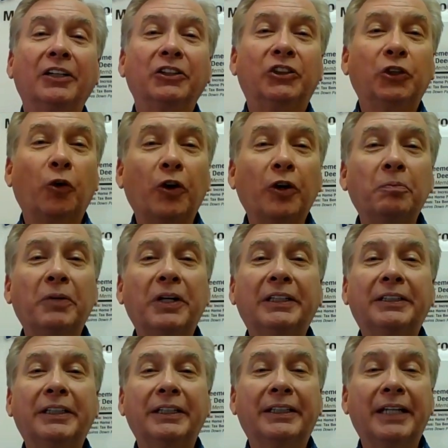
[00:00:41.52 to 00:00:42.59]
Join me
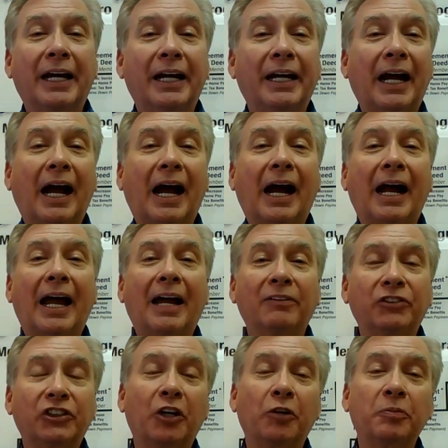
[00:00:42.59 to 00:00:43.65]
today. I
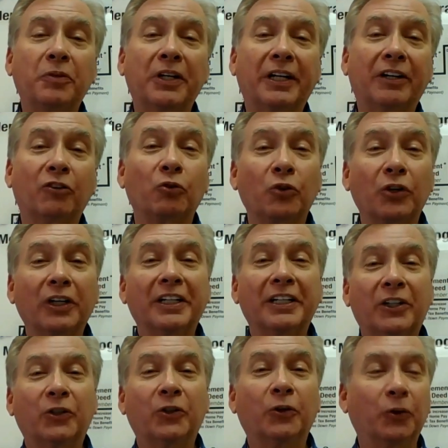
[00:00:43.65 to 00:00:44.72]
have something
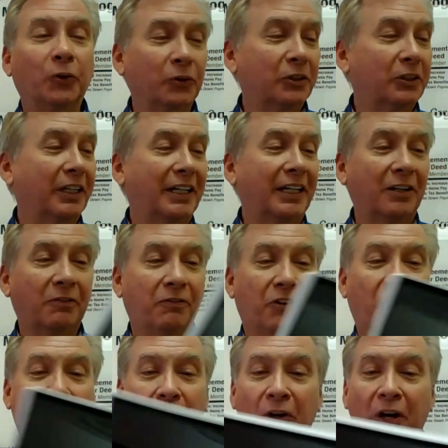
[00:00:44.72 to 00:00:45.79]
really cool to give
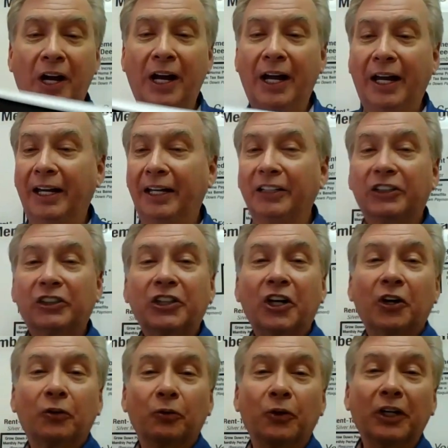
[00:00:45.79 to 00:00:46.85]
you. It's
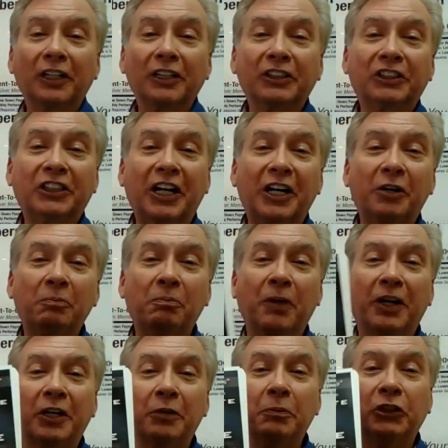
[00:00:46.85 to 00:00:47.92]
Real Estate
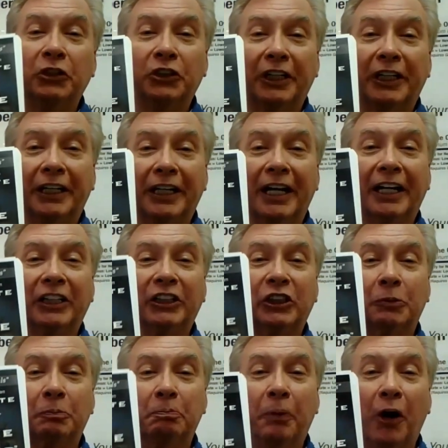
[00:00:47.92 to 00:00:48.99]
Money Machine
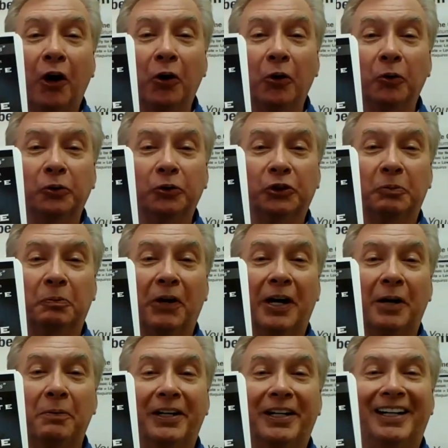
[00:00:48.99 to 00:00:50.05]
Exposed,
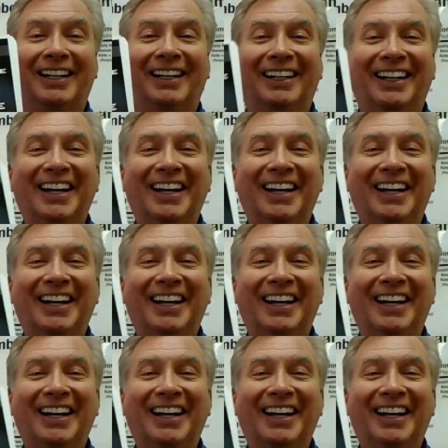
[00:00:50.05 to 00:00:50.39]
baby.